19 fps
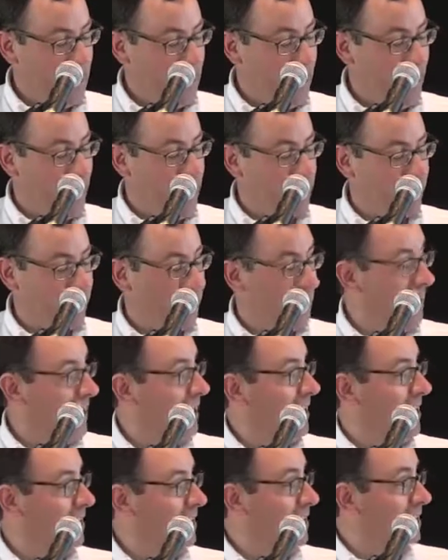of
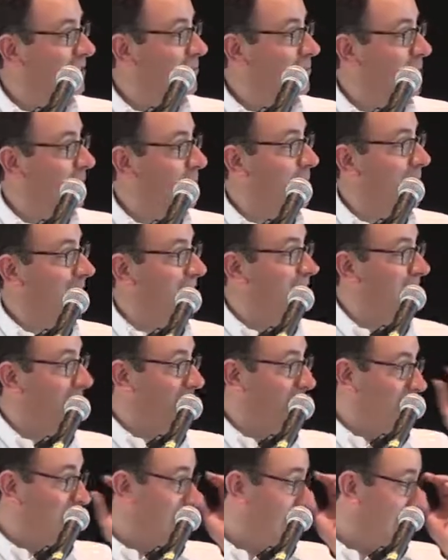uh, a text being a
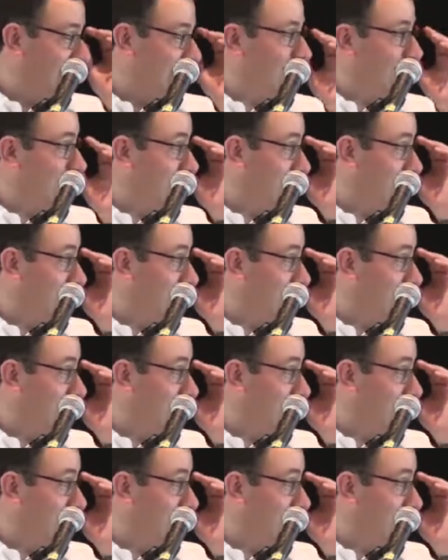bestseller or not.